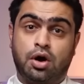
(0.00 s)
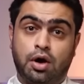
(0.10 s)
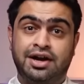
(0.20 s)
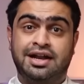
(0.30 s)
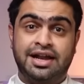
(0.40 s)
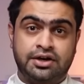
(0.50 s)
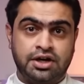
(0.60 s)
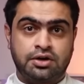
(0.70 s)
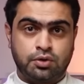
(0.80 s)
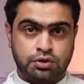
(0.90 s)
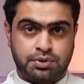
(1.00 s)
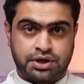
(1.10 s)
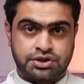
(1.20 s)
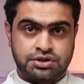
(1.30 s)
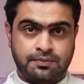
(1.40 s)
on an electric
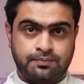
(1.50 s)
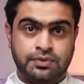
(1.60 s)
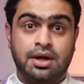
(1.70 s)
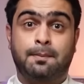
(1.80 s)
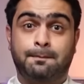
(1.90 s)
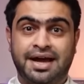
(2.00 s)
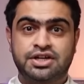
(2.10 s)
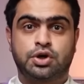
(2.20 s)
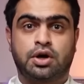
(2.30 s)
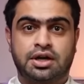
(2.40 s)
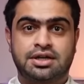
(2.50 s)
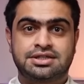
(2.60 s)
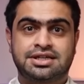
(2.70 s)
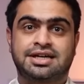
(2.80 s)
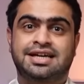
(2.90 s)
toothbrush? My short
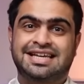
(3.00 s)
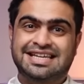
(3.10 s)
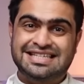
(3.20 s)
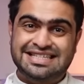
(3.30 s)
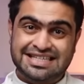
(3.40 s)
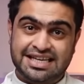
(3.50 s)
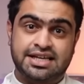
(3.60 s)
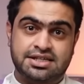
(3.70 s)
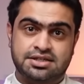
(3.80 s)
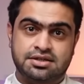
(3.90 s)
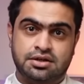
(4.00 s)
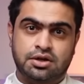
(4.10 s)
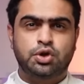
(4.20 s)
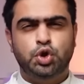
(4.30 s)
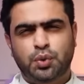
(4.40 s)
answer is yes,
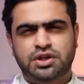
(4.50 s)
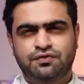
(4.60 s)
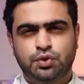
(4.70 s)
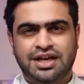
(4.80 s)
though with a few